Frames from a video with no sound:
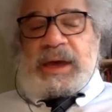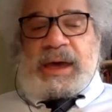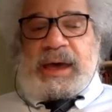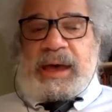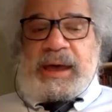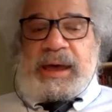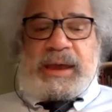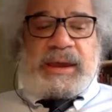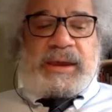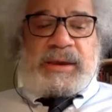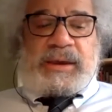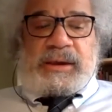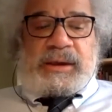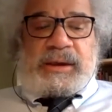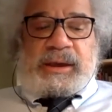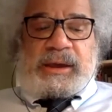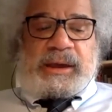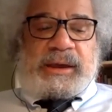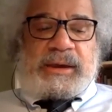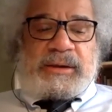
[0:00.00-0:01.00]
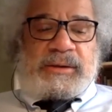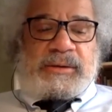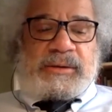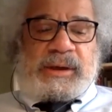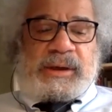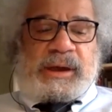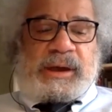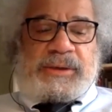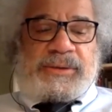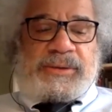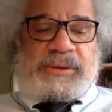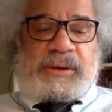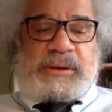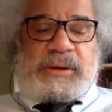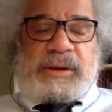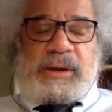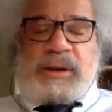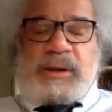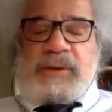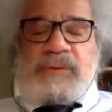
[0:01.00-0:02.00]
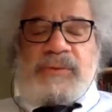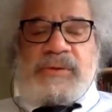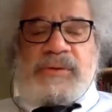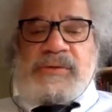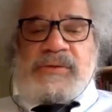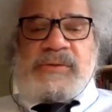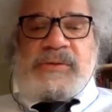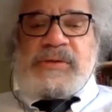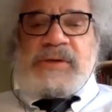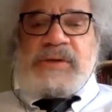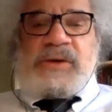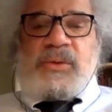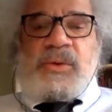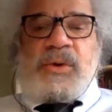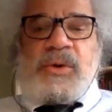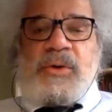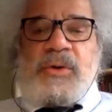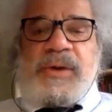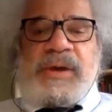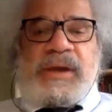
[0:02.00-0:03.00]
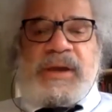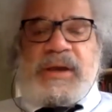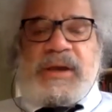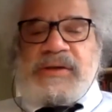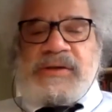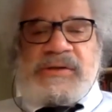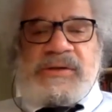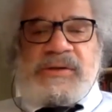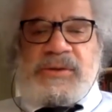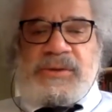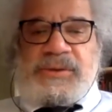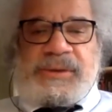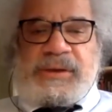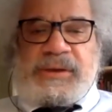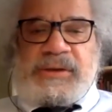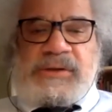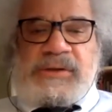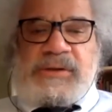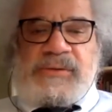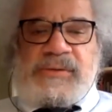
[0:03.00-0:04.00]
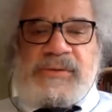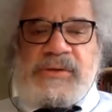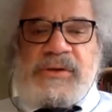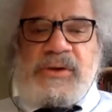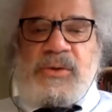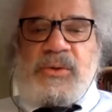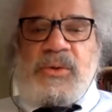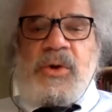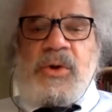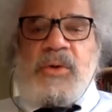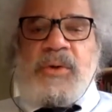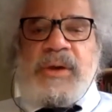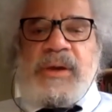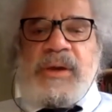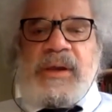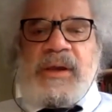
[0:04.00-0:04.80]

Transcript: I thought Nellie was heroic, and I still think she was heroic,